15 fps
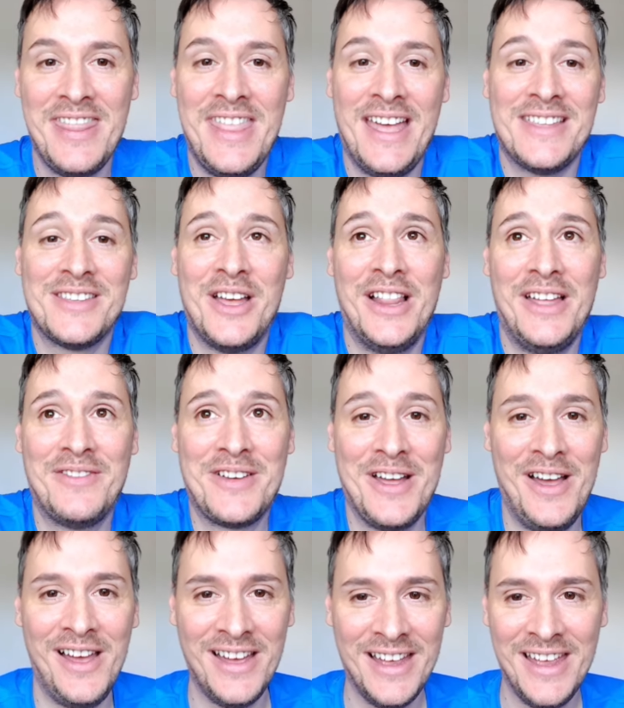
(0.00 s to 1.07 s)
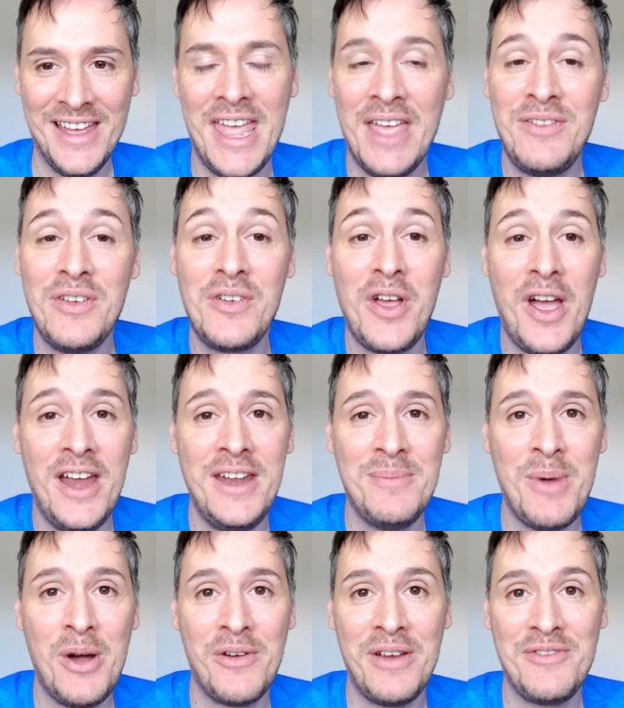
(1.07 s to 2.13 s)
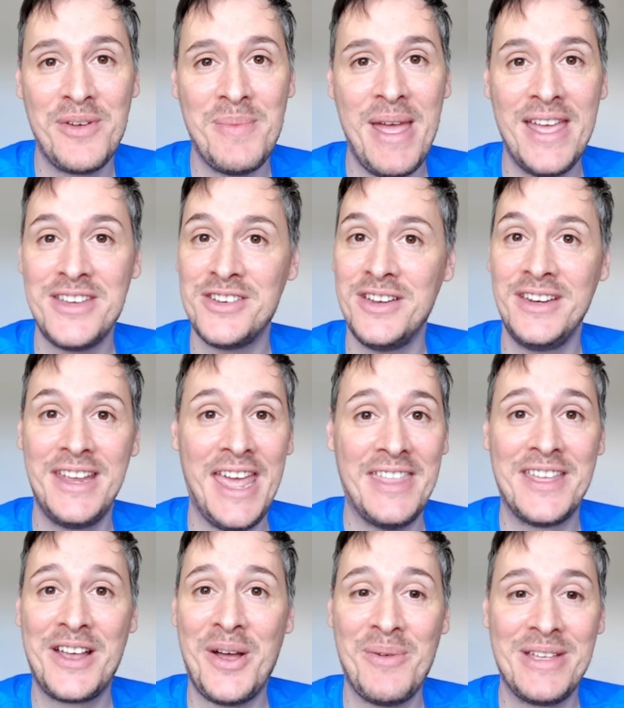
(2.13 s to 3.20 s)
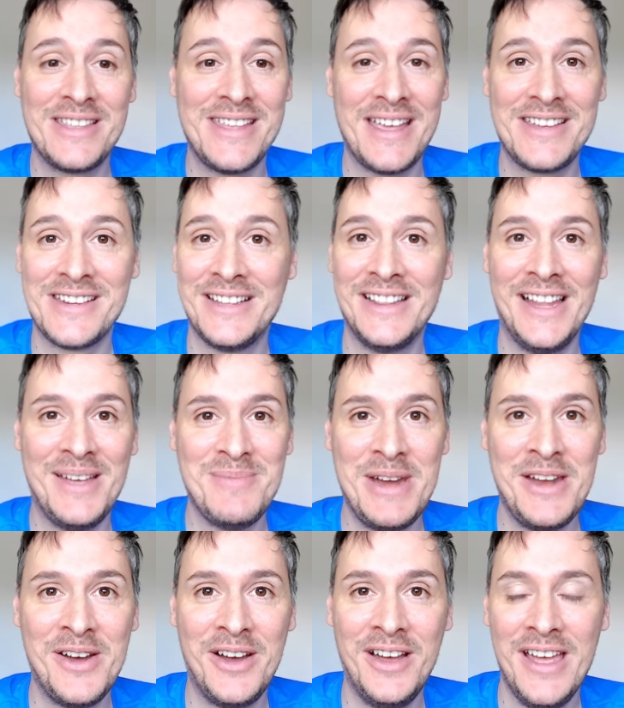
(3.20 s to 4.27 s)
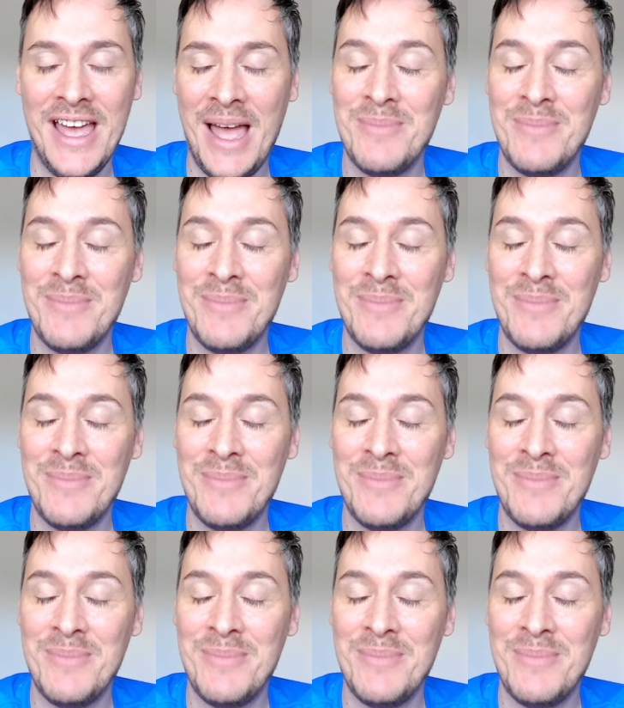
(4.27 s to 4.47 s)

That's all I've got. If you've got any more information, get in the comment section and let me know.